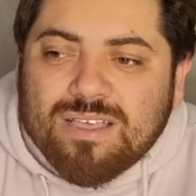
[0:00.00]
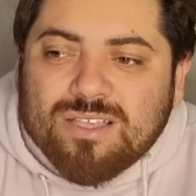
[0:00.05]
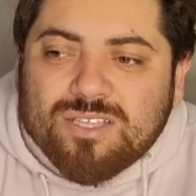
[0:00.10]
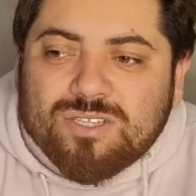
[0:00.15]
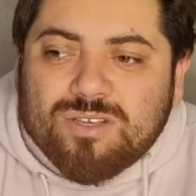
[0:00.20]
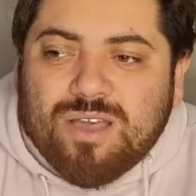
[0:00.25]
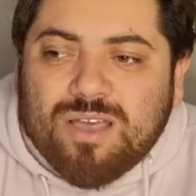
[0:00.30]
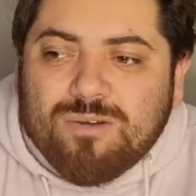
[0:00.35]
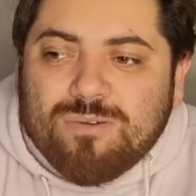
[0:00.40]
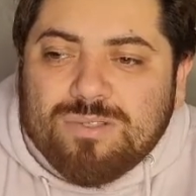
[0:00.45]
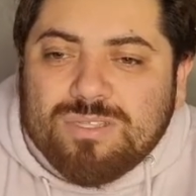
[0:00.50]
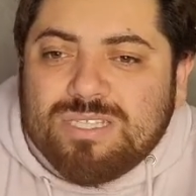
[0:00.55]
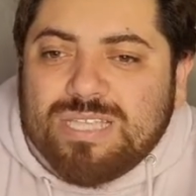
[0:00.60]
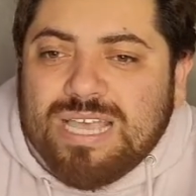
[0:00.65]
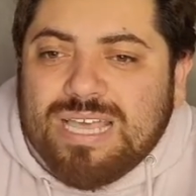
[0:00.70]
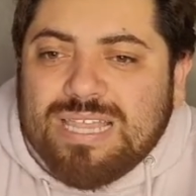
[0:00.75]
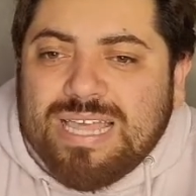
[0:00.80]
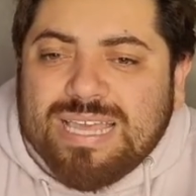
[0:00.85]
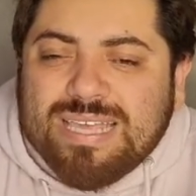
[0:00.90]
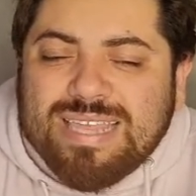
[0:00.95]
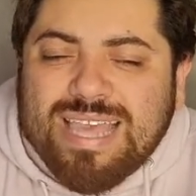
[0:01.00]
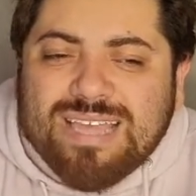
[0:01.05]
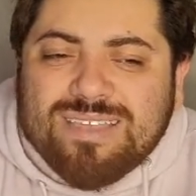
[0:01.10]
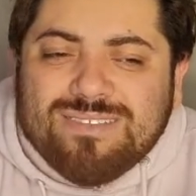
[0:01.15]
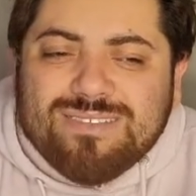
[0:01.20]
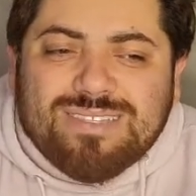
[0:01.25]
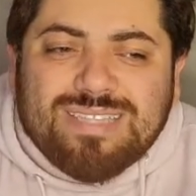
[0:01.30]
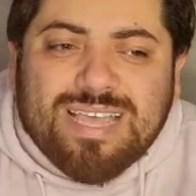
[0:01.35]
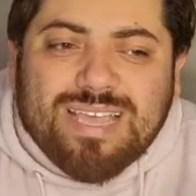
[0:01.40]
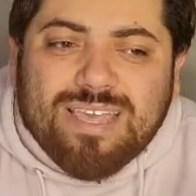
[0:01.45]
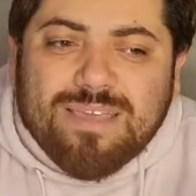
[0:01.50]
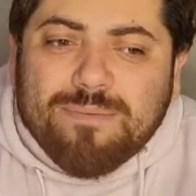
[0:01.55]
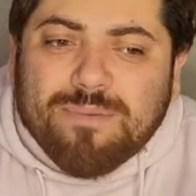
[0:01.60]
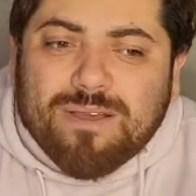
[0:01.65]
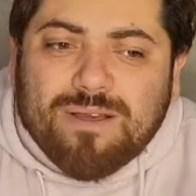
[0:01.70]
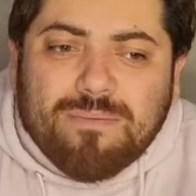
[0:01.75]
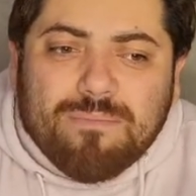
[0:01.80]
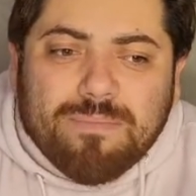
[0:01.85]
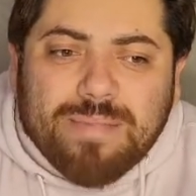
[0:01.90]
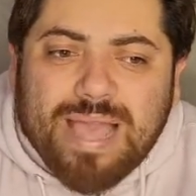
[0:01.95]
So I will say like, yeah, just let him
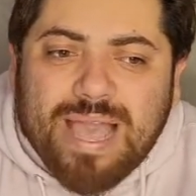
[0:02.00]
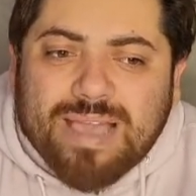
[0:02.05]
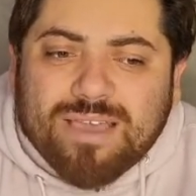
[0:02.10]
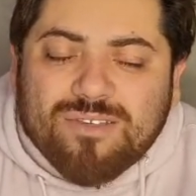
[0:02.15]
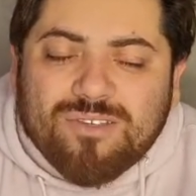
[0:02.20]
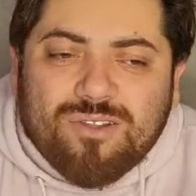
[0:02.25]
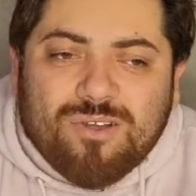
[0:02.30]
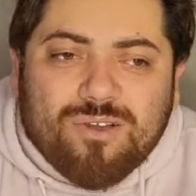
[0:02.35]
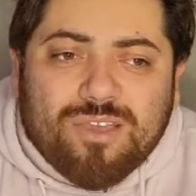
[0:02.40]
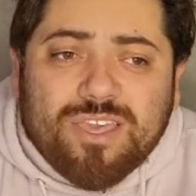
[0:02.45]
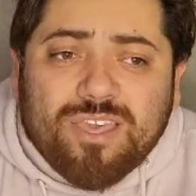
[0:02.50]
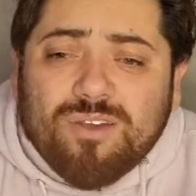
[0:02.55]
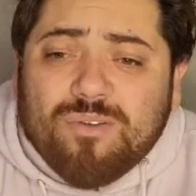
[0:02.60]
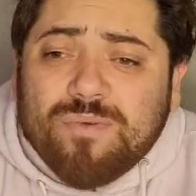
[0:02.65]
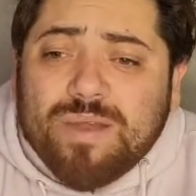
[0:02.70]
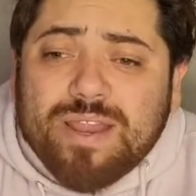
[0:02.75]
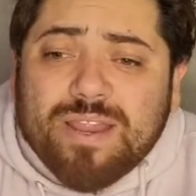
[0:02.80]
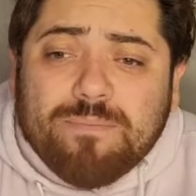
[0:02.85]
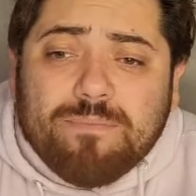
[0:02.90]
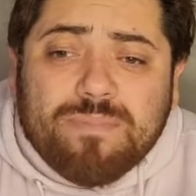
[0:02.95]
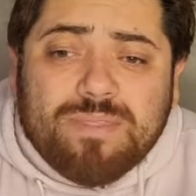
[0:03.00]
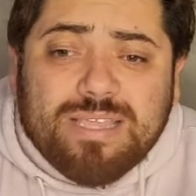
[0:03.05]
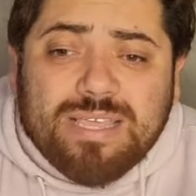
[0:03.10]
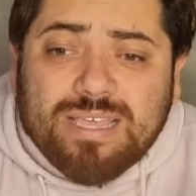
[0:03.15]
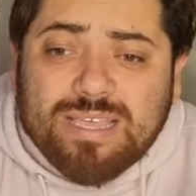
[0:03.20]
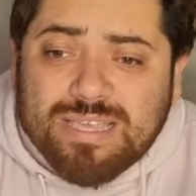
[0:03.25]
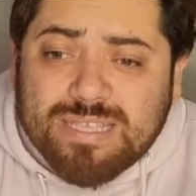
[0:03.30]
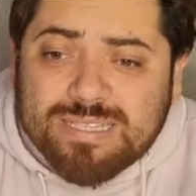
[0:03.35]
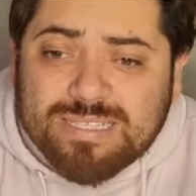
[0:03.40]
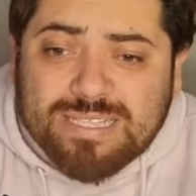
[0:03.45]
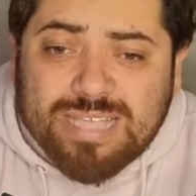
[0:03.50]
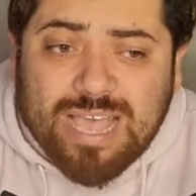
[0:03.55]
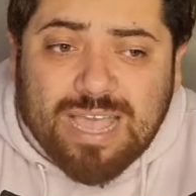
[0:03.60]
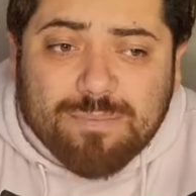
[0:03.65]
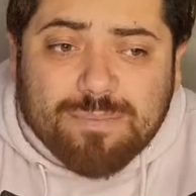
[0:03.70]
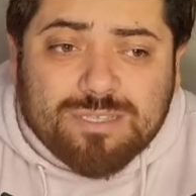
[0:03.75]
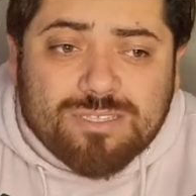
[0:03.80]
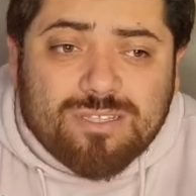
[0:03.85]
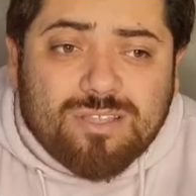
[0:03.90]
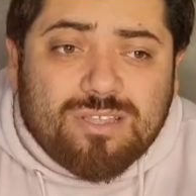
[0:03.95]
come back. You know, he already did his
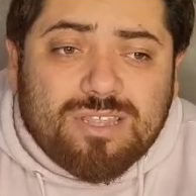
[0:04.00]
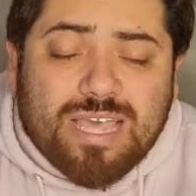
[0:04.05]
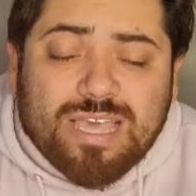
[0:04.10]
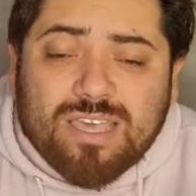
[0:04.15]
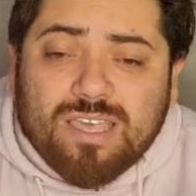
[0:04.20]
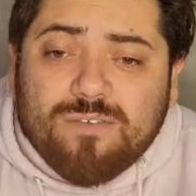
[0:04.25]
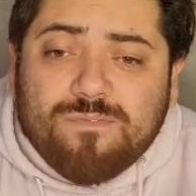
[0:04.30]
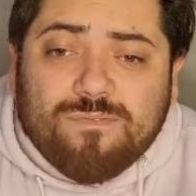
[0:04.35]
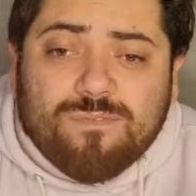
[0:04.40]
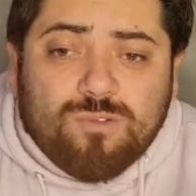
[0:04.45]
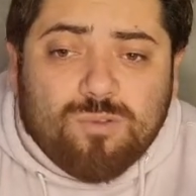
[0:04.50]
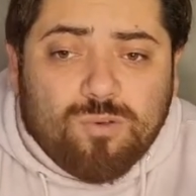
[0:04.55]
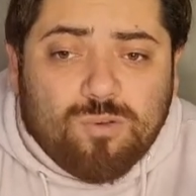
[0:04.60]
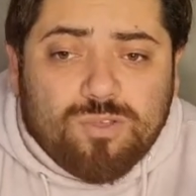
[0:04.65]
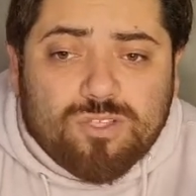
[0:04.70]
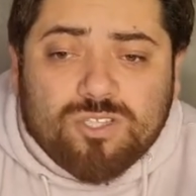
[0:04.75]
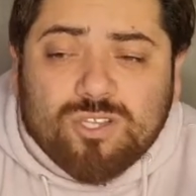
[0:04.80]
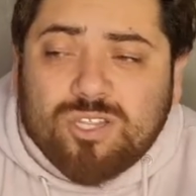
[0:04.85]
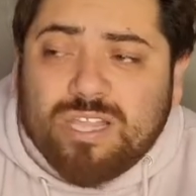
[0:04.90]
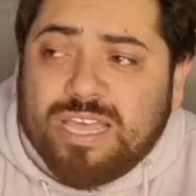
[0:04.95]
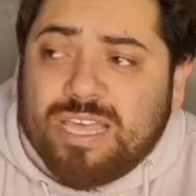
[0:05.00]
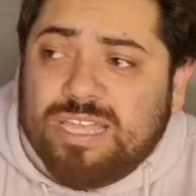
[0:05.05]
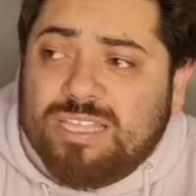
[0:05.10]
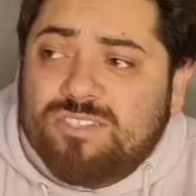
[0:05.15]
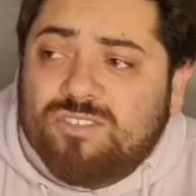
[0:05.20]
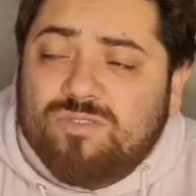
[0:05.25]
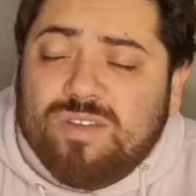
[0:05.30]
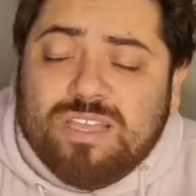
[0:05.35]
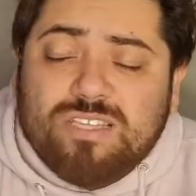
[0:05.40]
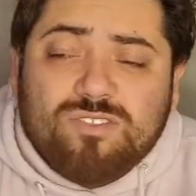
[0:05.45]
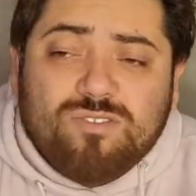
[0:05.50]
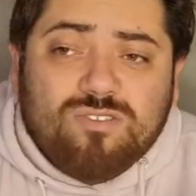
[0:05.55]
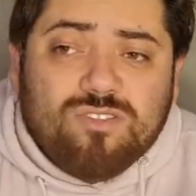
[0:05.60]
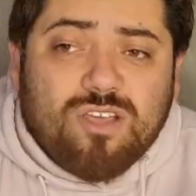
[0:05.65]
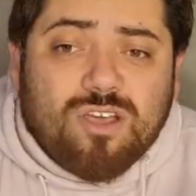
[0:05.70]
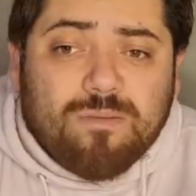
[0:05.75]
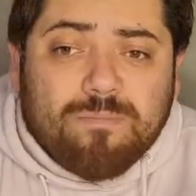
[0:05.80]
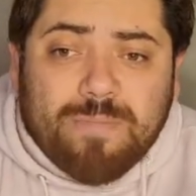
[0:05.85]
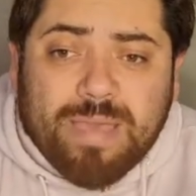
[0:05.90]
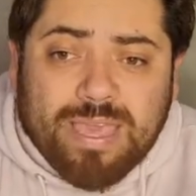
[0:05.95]
time. It's not like he flew. It's not like he tried to
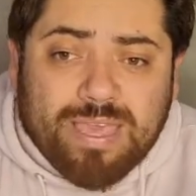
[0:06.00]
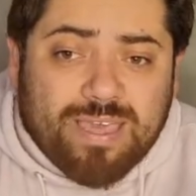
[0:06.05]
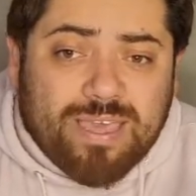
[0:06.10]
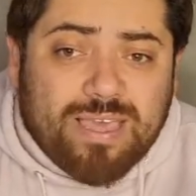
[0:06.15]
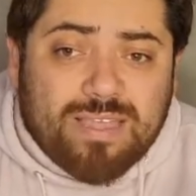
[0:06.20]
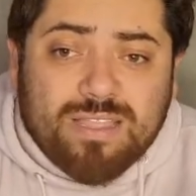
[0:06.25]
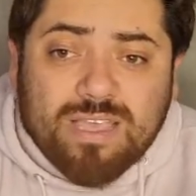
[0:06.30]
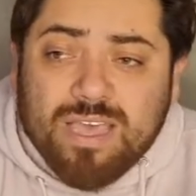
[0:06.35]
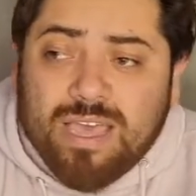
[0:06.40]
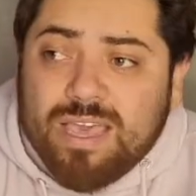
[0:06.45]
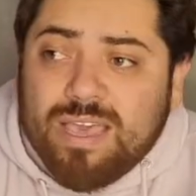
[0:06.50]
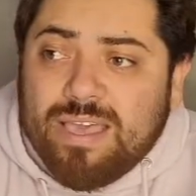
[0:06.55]
not make it.